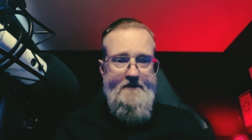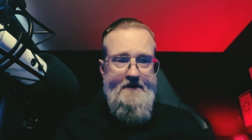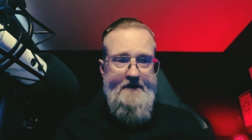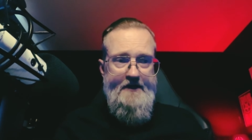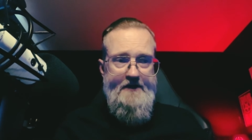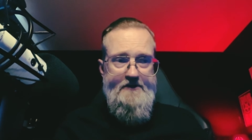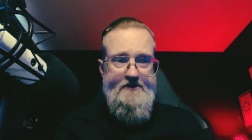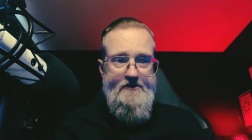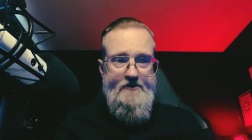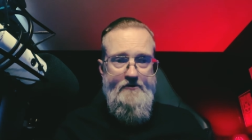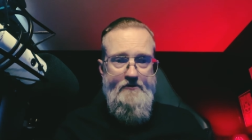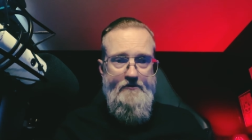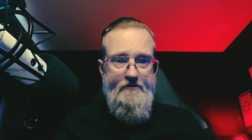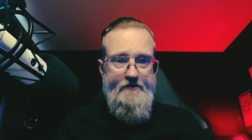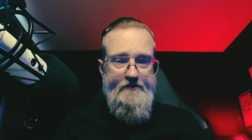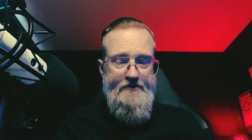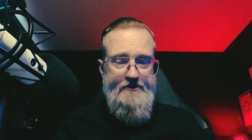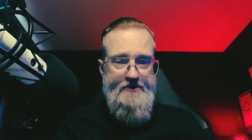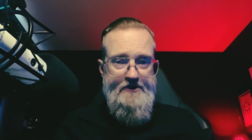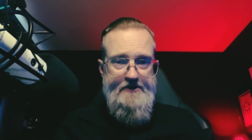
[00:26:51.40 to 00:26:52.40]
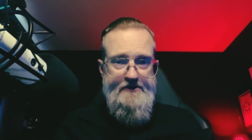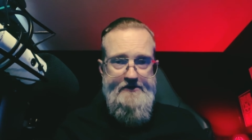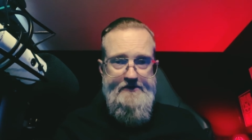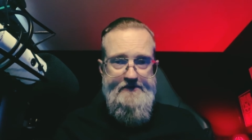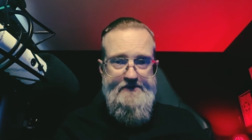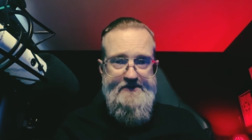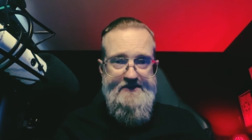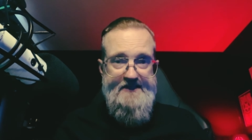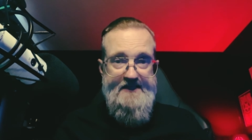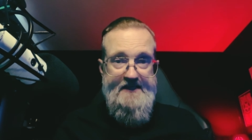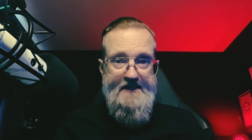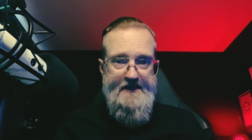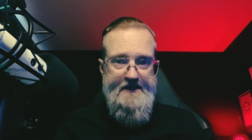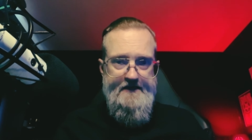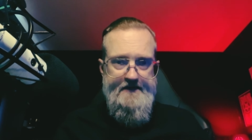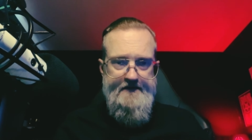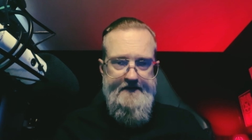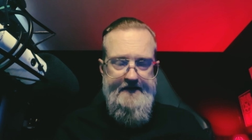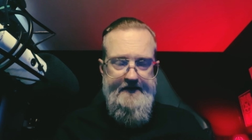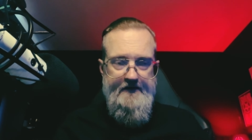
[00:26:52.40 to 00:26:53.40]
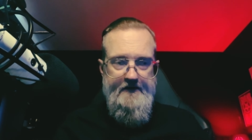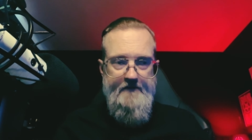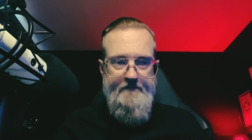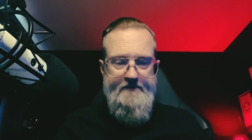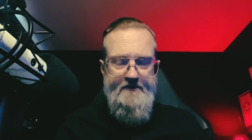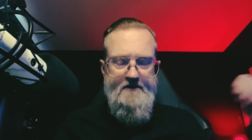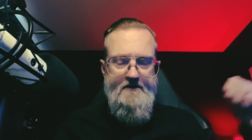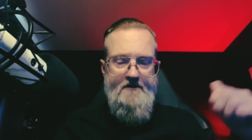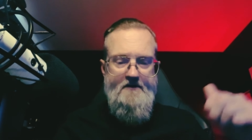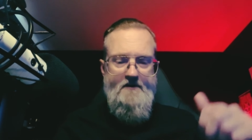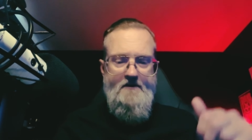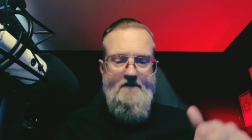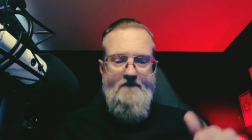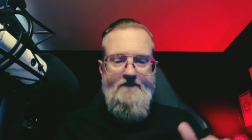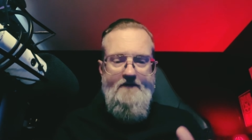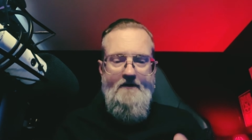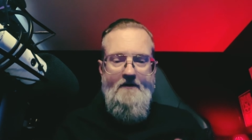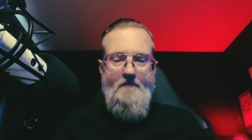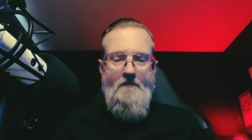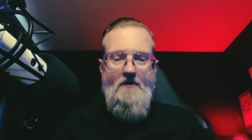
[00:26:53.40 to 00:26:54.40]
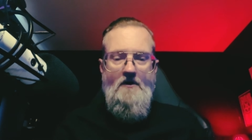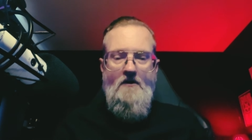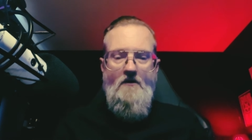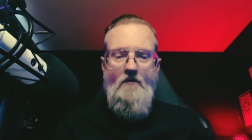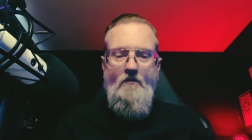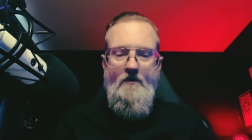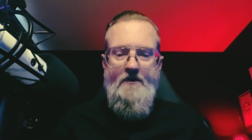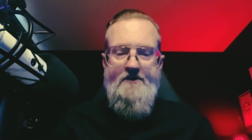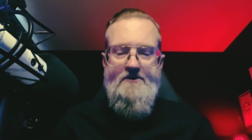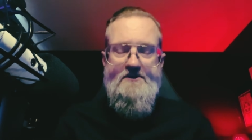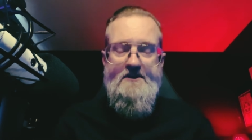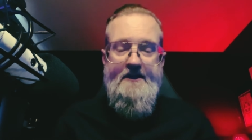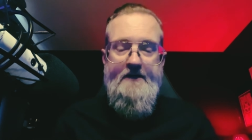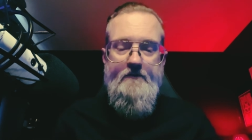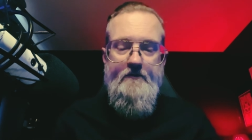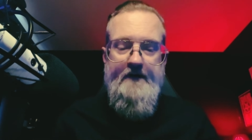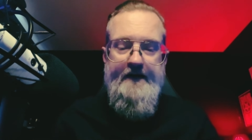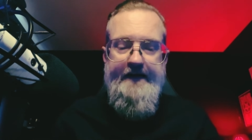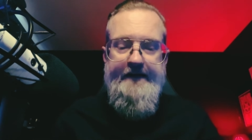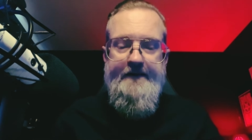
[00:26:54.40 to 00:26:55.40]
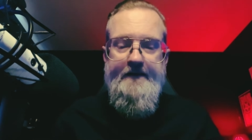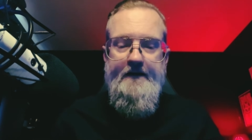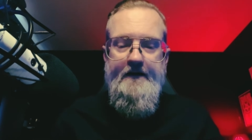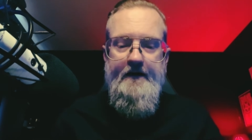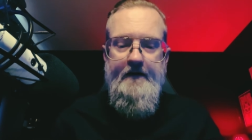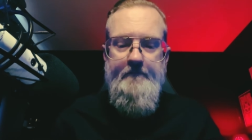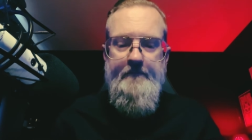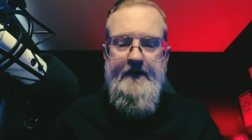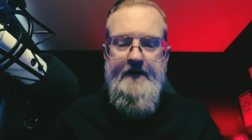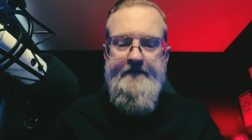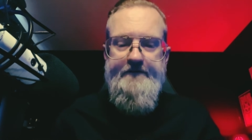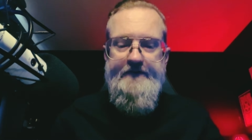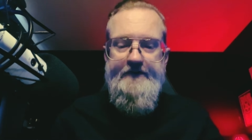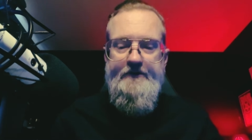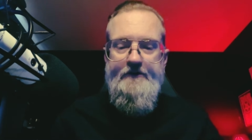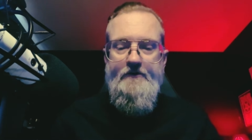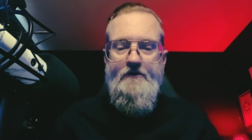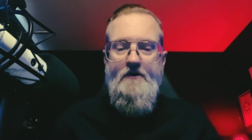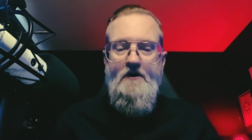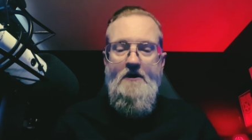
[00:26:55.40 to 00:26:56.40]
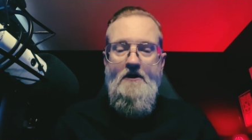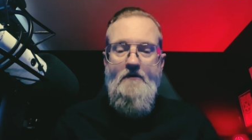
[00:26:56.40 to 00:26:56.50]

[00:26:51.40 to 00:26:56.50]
and you and you seek help from what is like right above you,